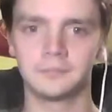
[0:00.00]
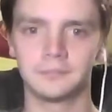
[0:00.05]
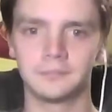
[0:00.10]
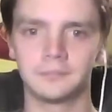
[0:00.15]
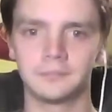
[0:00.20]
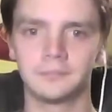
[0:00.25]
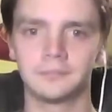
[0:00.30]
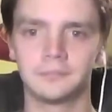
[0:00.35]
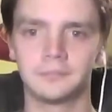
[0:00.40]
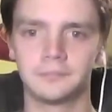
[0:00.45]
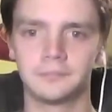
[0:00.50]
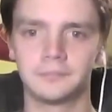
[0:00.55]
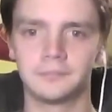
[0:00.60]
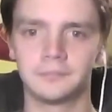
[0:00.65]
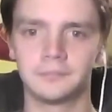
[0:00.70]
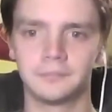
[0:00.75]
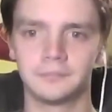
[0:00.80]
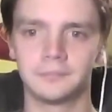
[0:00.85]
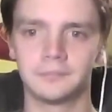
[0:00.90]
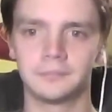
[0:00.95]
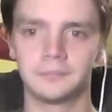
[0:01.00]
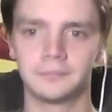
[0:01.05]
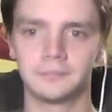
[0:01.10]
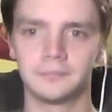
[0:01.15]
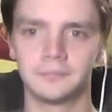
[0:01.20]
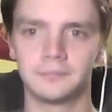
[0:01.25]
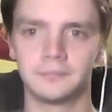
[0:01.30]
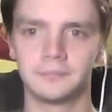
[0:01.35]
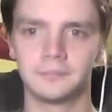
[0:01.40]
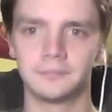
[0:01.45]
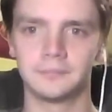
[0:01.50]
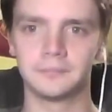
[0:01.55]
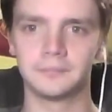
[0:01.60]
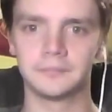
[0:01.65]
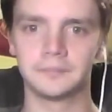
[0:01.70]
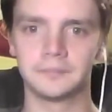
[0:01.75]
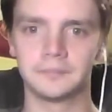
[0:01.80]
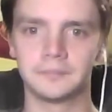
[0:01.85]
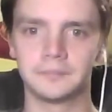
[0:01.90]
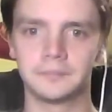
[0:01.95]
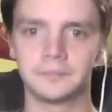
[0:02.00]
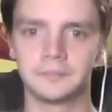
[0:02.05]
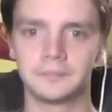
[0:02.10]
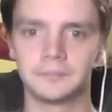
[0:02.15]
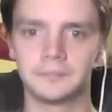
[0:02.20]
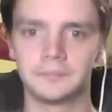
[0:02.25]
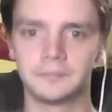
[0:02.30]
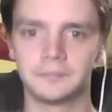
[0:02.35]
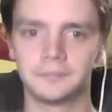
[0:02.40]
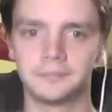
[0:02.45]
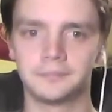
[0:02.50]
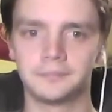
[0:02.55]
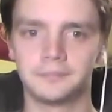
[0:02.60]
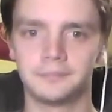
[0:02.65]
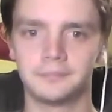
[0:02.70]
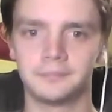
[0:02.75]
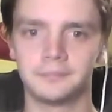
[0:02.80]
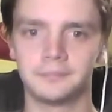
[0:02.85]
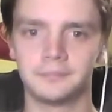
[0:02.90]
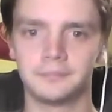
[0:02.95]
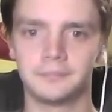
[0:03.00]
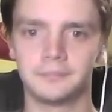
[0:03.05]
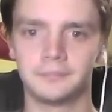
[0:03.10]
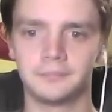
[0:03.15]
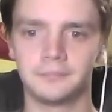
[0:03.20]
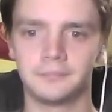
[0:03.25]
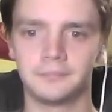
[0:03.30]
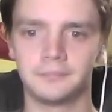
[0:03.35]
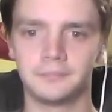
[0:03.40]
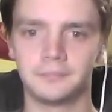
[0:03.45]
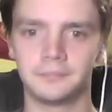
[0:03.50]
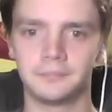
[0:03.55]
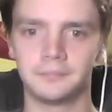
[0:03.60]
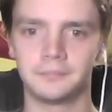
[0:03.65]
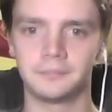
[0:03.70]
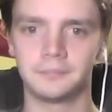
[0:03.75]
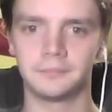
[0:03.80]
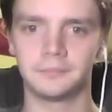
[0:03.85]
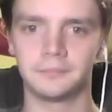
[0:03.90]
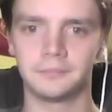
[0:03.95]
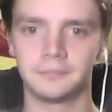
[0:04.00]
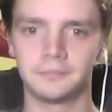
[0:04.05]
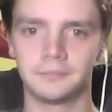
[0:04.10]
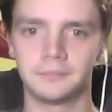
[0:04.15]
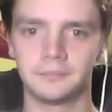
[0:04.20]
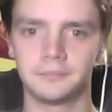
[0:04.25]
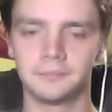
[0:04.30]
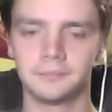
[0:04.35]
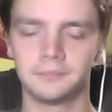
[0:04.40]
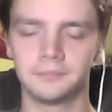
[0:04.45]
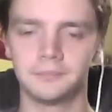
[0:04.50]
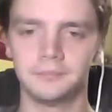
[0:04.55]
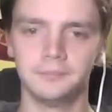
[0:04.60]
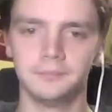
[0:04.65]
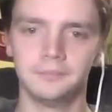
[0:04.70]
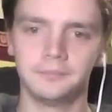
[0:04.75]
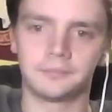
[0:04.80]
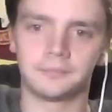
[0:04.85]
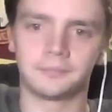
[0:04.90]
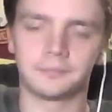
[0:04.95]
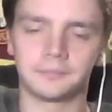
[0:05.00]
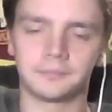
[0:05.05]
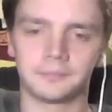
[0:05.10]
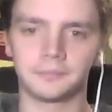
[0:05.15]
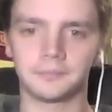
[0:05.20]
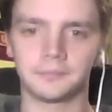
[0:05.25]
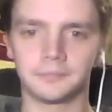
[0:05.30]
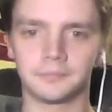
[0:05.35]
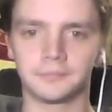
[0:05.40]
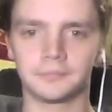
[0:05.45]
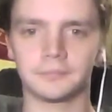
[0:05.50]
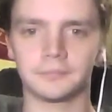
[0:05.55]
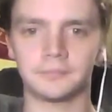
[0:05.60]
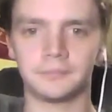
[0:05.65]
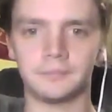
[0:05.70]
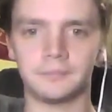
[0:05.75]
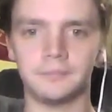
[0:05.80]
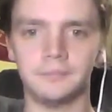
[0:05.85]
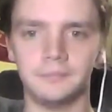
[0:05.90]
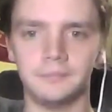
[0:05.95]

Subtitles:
(silent)